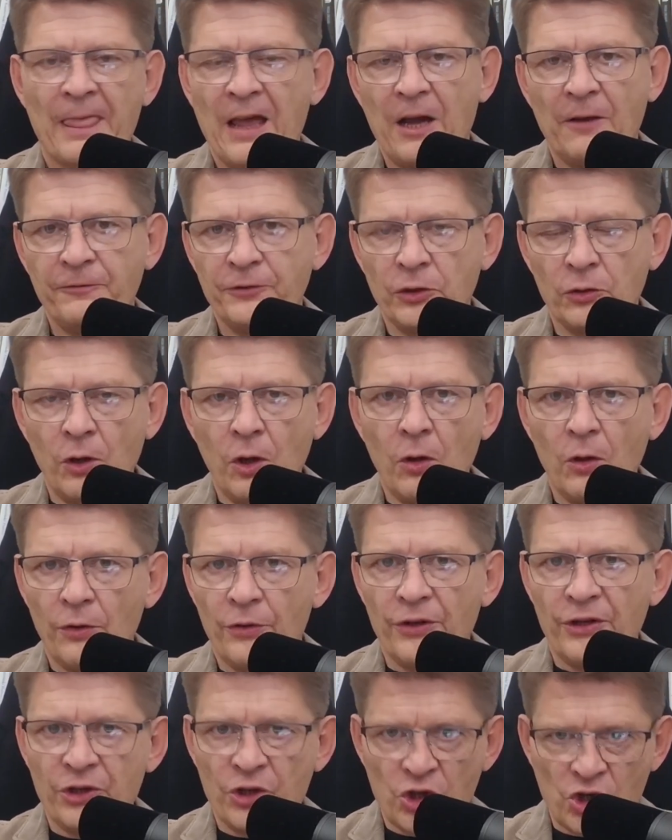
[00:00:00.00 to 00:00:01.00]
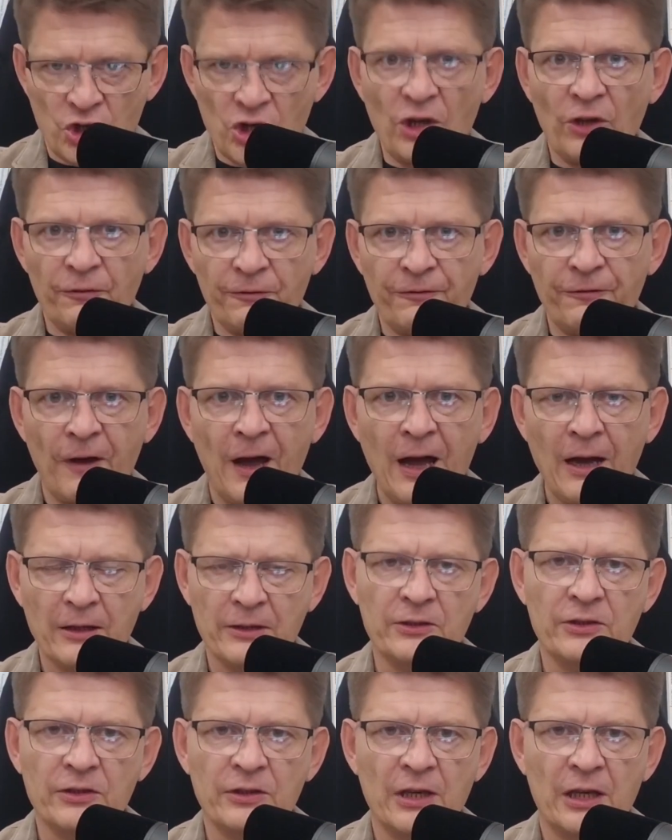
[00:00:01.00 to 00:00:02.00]
After all, the sheer
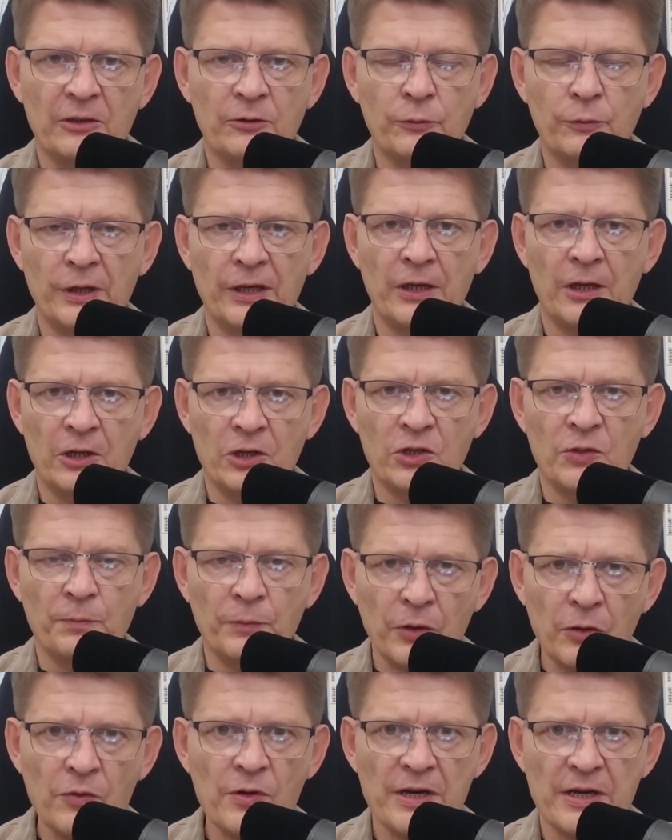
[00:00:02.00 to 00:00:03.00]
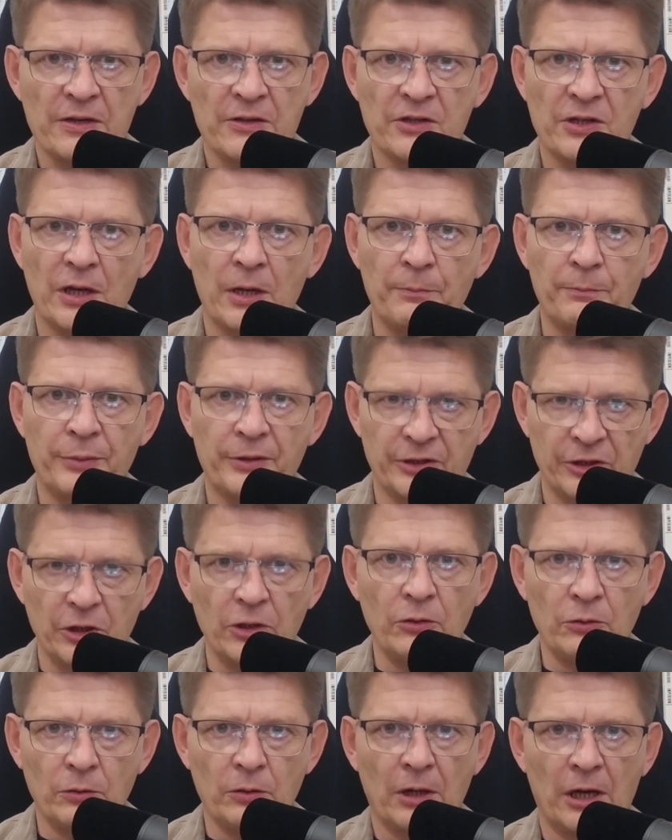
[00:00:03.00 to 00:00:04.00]
fact that we experience a
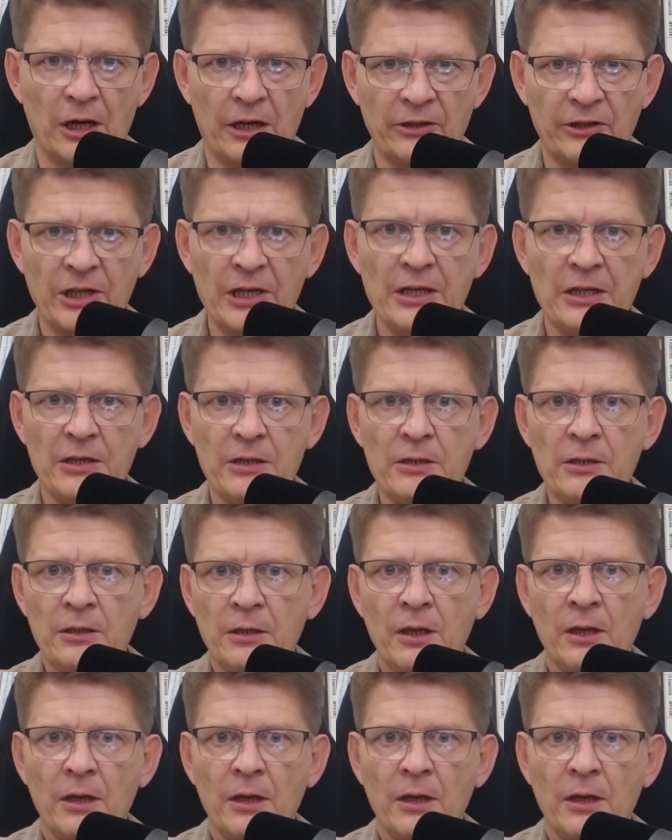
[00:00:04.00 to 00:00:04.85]
particular need